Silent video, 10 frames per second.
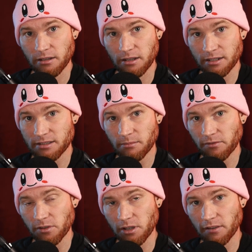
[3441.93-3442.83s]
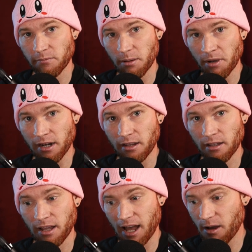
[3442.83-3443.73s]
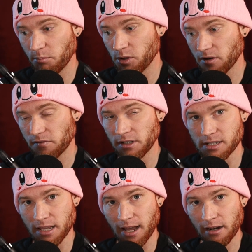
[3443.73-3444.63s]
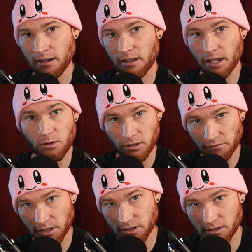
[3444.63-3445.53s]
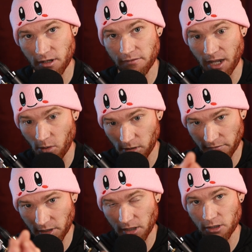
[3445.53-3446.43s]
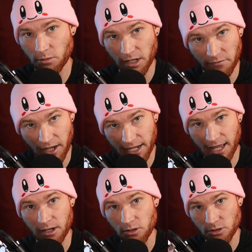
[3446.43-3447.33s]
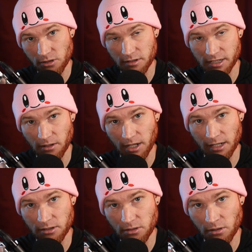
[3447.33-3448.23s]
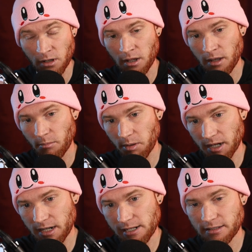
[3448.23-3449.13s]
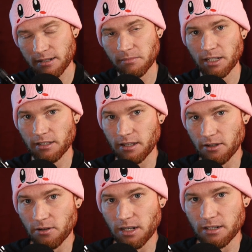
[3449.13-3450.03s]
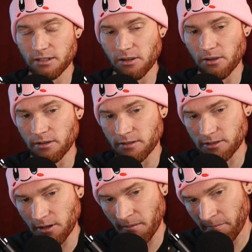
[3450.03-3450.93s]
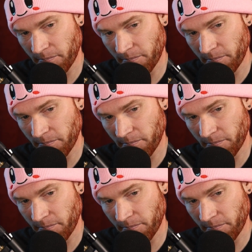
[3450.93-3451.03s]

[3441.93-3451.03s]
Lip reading: And some of you give me money. How beautiful is that? And all of you deserve that. All of you can do it. If I can, you sure as hell can too. But it is something that you need to earn. So